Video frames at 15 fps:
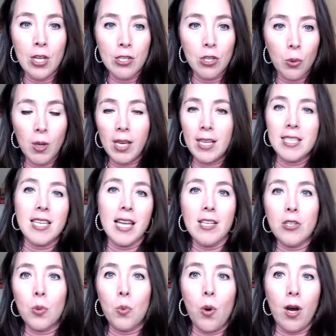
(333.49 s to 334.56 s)
So we can
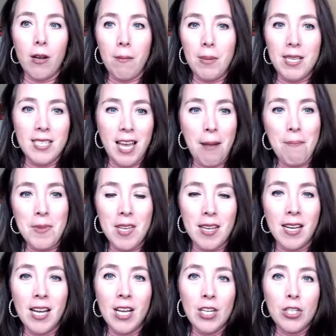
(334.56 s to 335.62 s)
tend to want to be
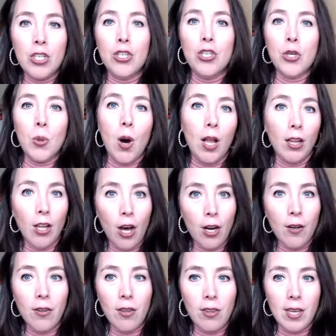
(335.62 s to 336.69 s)
tempted to do a
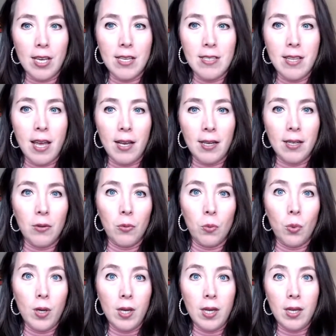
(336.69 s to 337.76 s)
lot of the things that
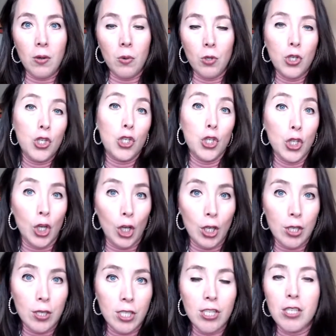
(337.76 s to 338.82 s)
we
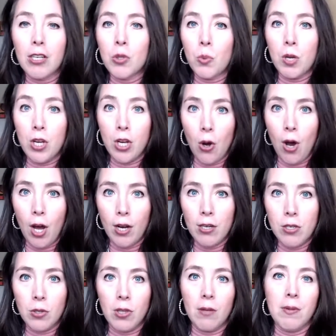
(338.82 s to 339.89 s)
shouldn't. Just because we know how to
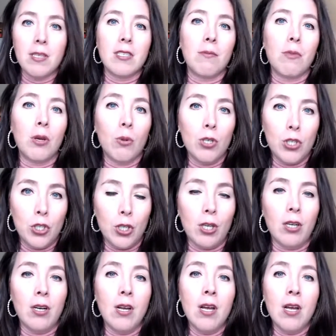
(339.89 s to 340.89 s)
do them doesn't mean we should.